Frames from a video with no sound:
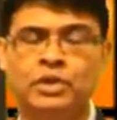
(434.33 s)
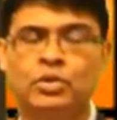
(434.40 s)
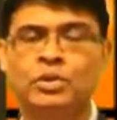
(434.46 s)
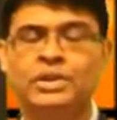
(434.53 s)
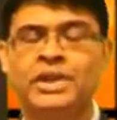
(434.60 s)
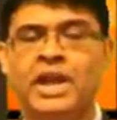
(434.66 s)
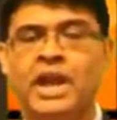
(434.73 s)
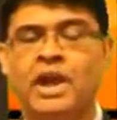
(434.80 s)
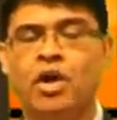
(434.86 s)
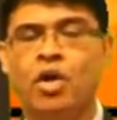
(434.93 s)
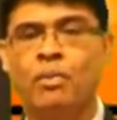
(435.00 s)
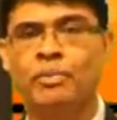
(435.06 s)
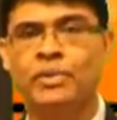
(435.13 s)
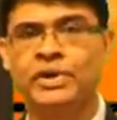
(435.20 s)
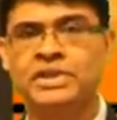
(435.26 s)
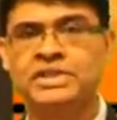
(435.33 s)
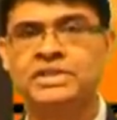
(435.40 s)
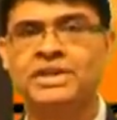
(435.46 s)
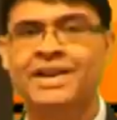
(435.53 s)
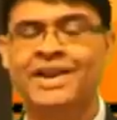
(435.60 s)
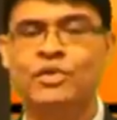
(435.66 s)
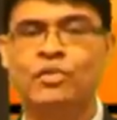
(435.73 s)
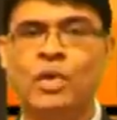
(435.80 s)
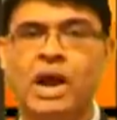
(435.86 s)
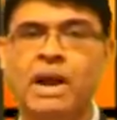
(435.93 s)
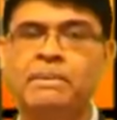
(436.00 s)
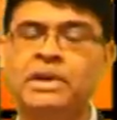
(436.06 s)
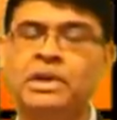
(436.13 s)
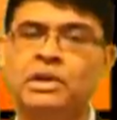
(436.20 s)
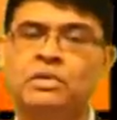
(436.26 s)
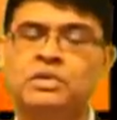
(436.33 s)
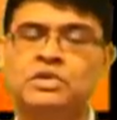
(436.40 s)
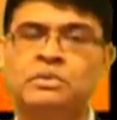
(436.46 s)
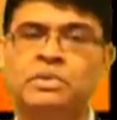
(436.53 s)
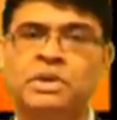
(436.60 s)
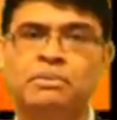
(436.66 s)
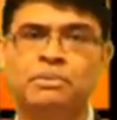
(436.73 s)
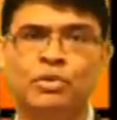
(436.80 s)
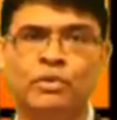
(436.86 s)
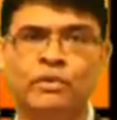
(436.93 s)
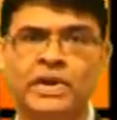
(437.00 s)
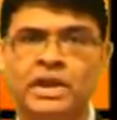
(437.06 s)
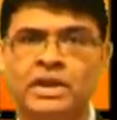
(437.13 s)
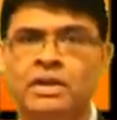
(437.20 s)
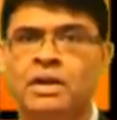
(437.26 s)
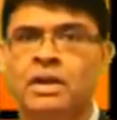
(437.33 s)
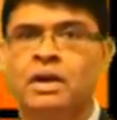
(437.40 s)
Though the operational environment looks to be improving,